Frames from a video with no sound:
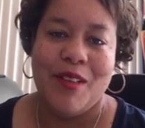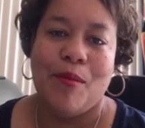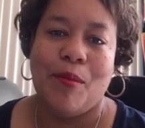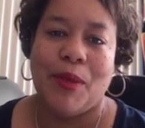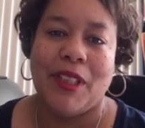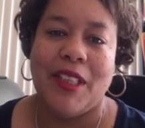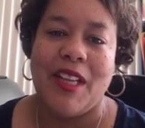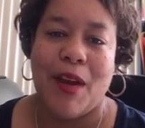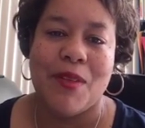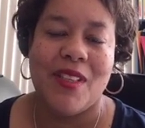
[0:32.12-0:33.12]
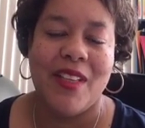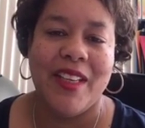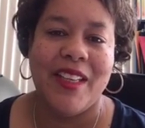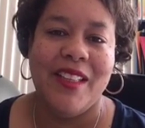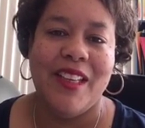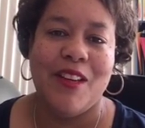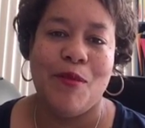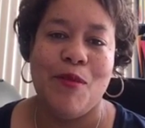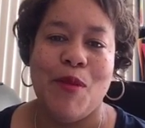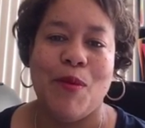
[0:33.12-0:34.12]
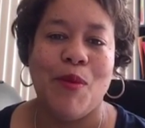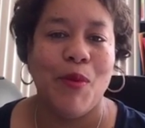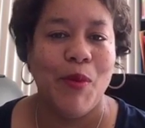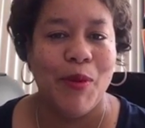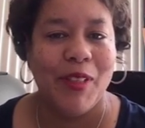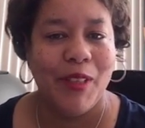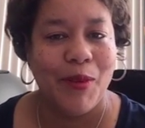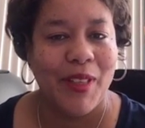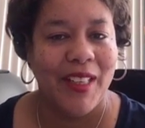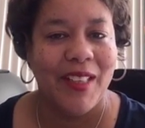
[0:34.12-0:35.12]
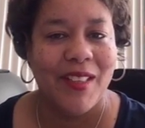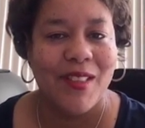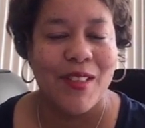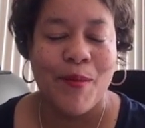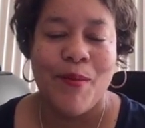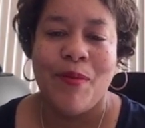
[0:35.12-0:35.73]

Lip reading: But I was thinking, remember when we were little kids